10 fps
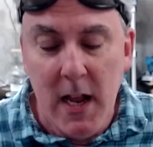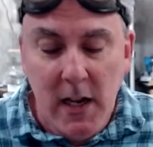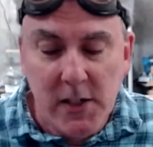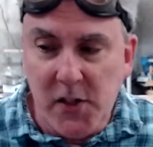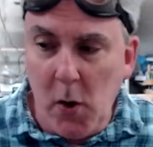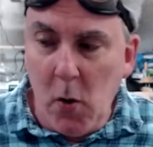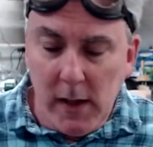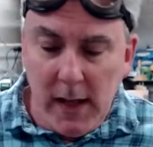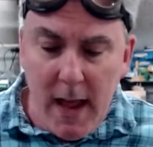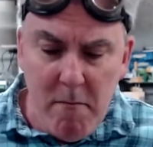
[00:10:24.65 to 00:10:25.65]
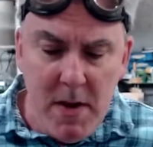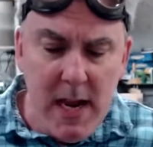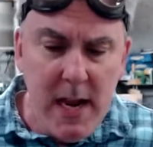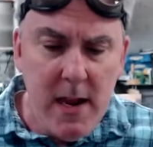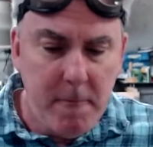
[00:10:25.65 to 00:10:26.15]
So let
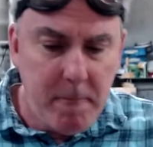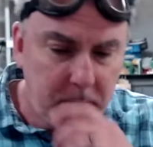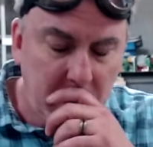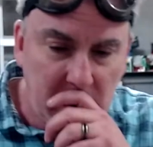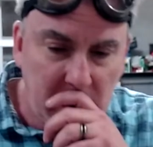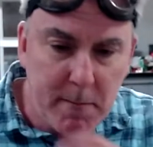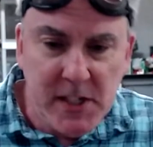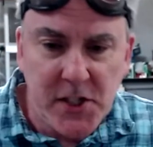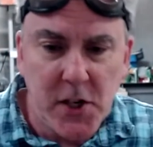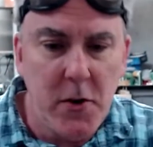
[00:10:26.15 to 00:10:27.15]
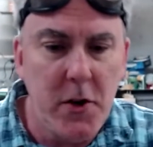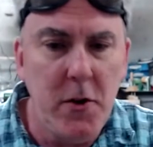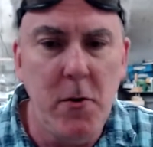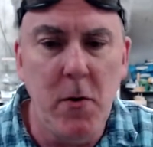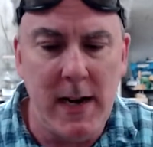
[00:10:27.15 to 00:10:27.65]
me show
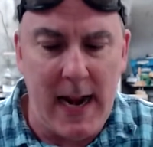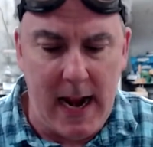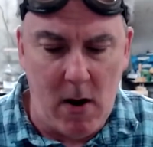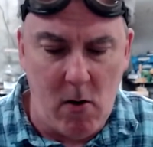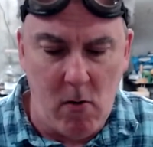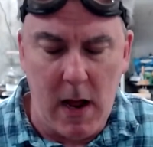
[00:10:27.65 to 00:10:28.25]
you now.